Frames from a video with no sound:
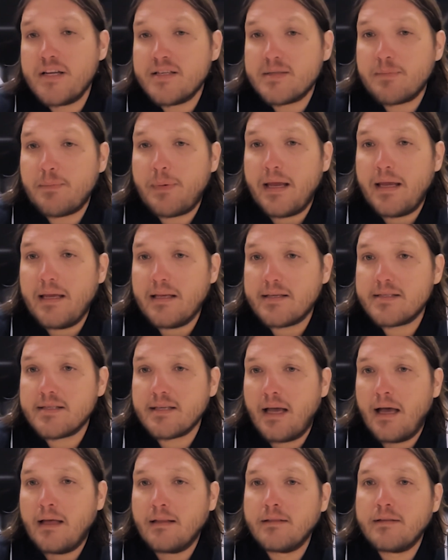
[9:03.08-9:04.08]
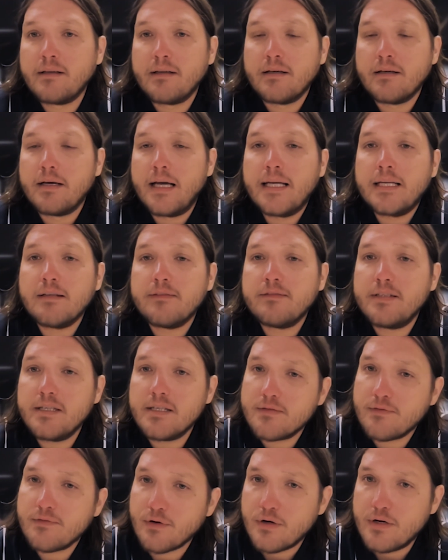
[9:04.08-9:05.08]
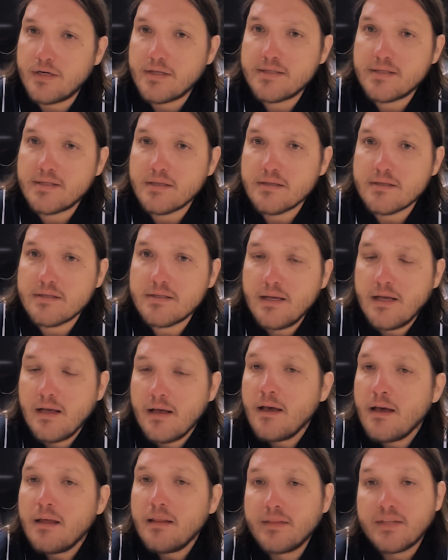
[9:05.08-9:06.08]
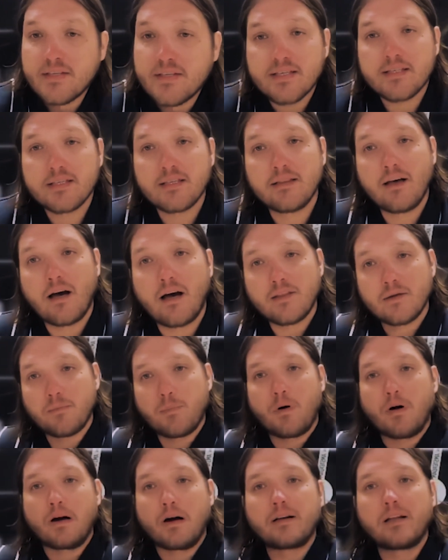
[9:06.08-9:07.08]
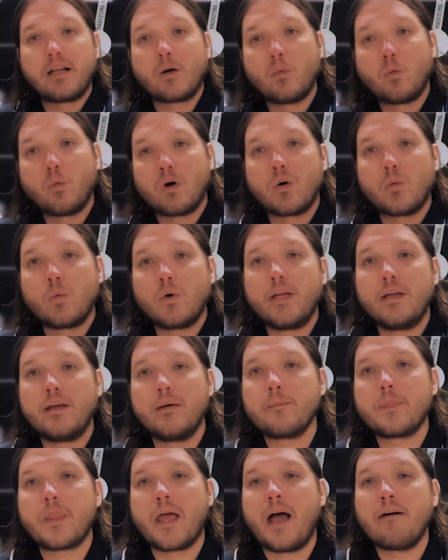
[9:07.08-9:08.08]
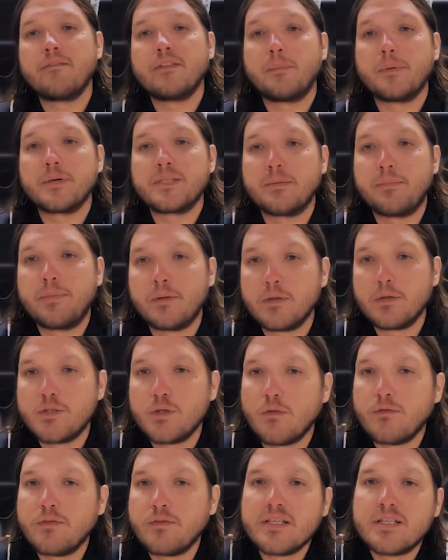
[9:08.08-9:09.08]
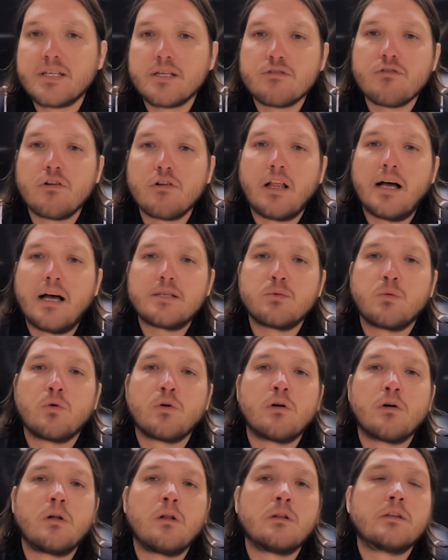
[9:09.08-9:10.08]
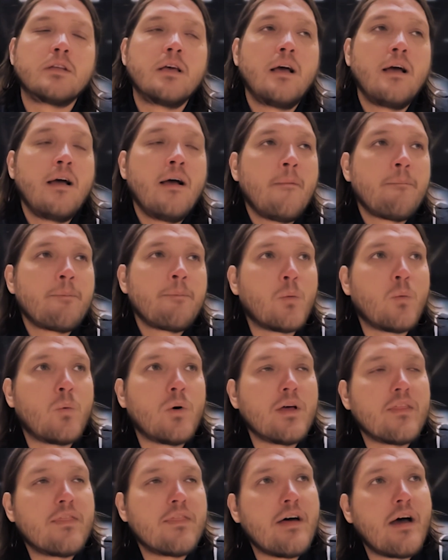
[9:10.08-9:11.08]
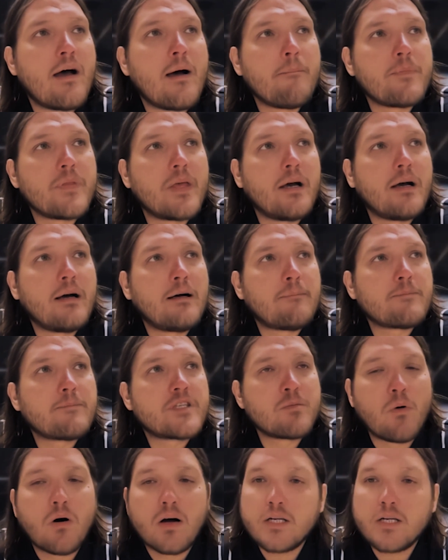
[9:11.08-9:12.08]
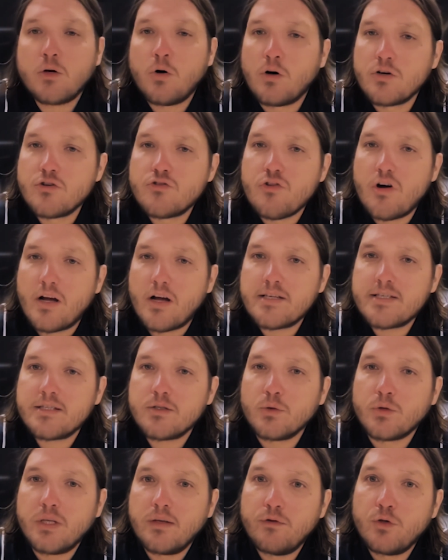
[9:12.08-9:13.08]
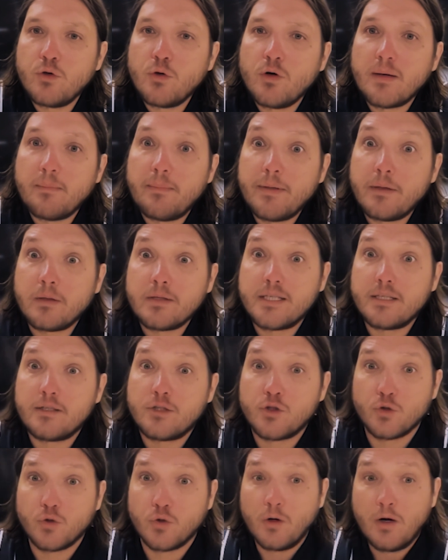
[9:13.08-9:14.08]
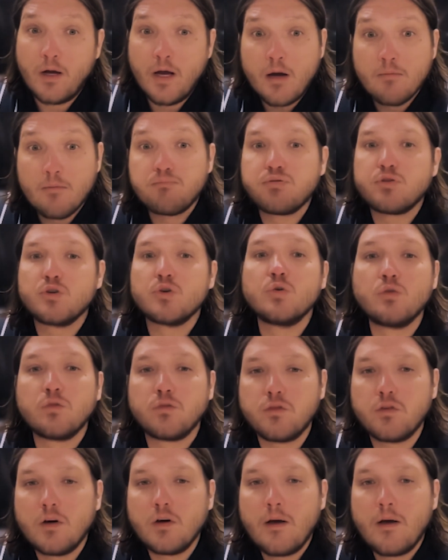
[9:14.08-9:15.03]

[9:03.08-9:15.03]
space and NFTs, for instance, this is another part where we have the possibility of decentralized world with smart contracts to give you an ability to prove